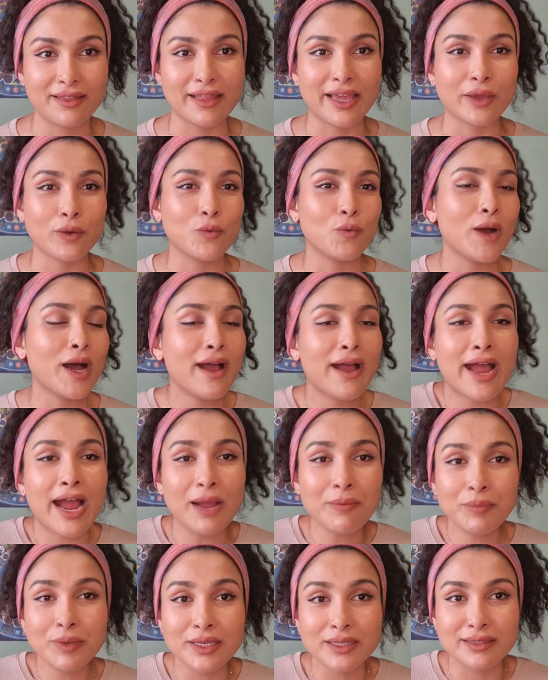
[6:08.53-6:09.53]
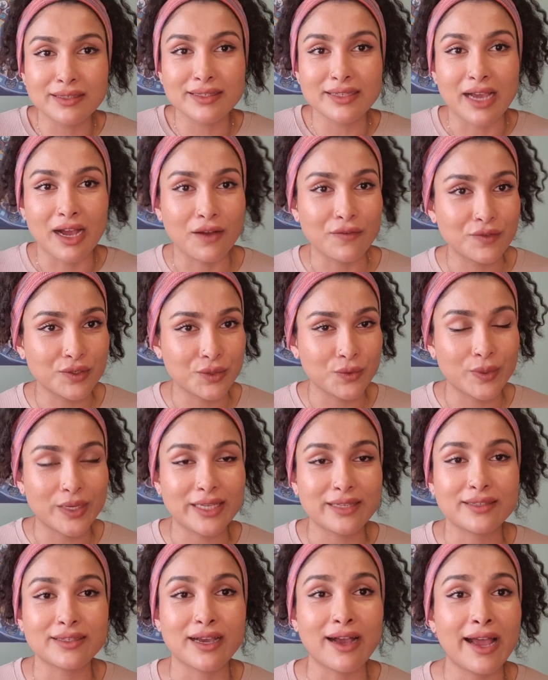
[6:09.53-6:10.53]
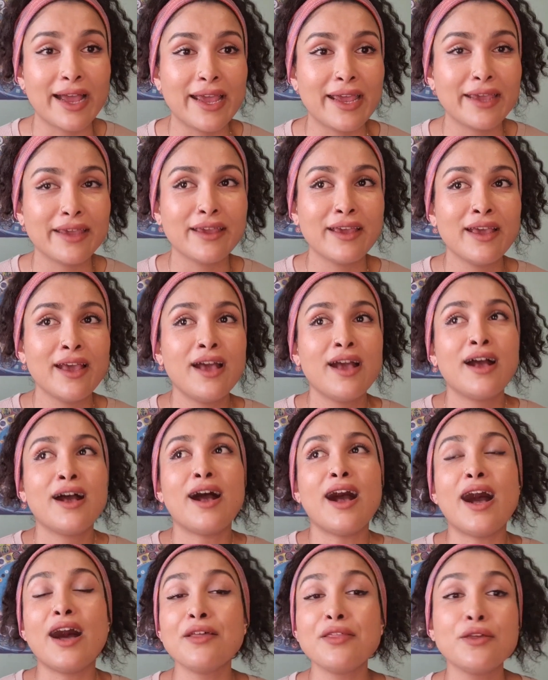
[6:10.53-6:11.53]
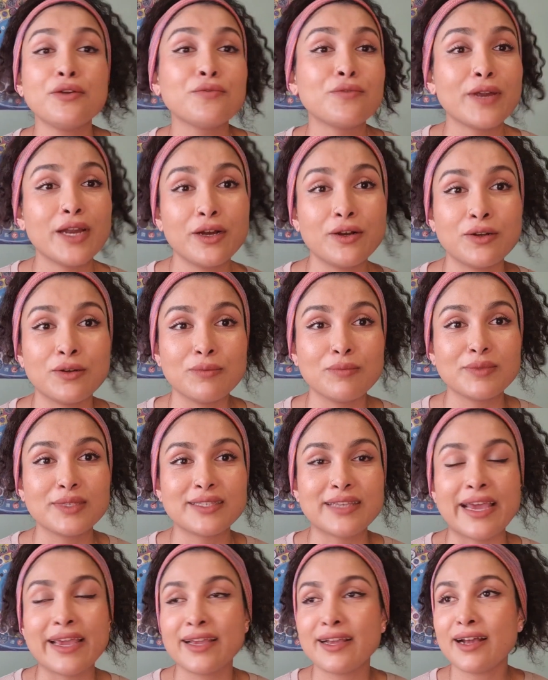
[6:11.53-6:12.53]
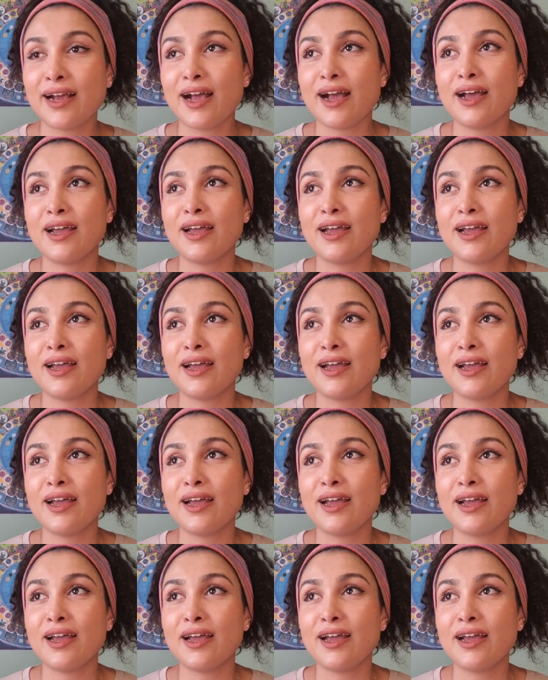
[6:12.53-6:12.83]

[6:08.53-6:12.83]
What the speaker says: like what happens after we die, other realms, like